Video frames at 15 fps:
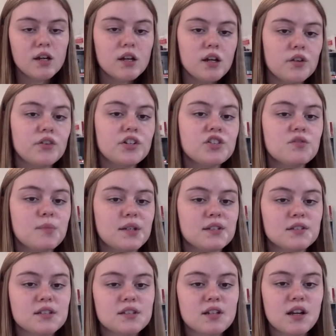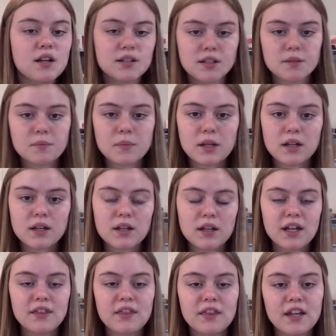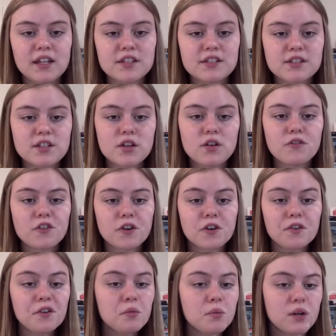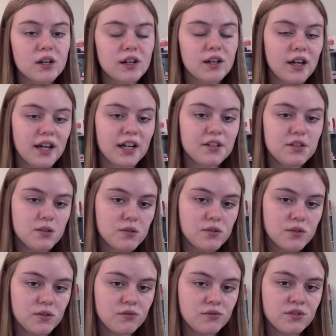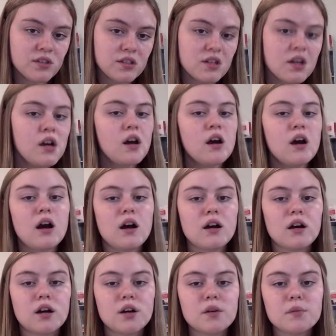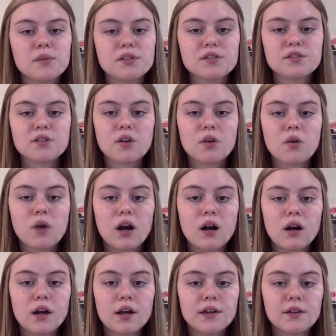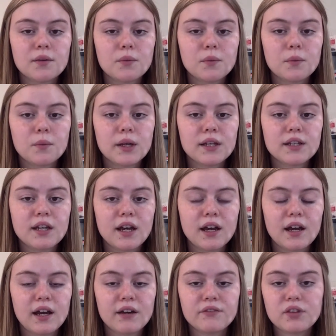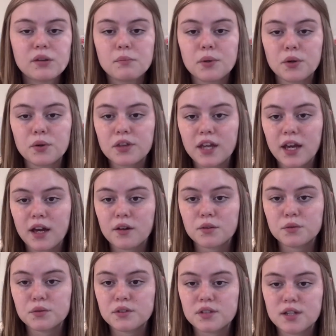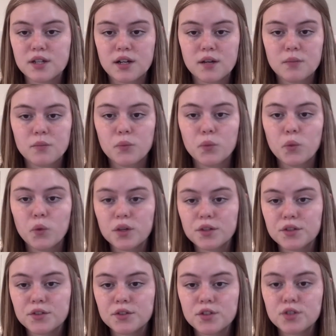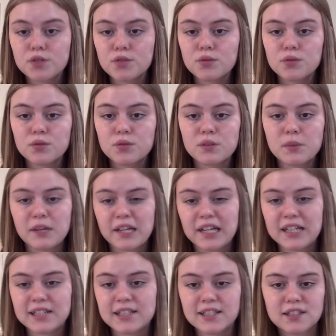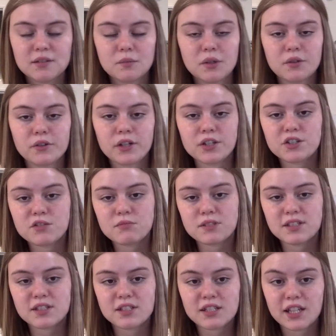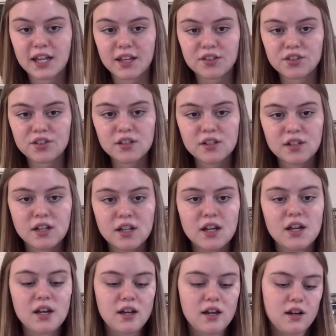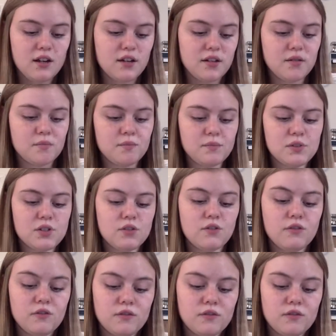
arrangement. And then, so for group work, I had 2 students, so I would have them both count 1 or 2, depending on time, arrangements together. So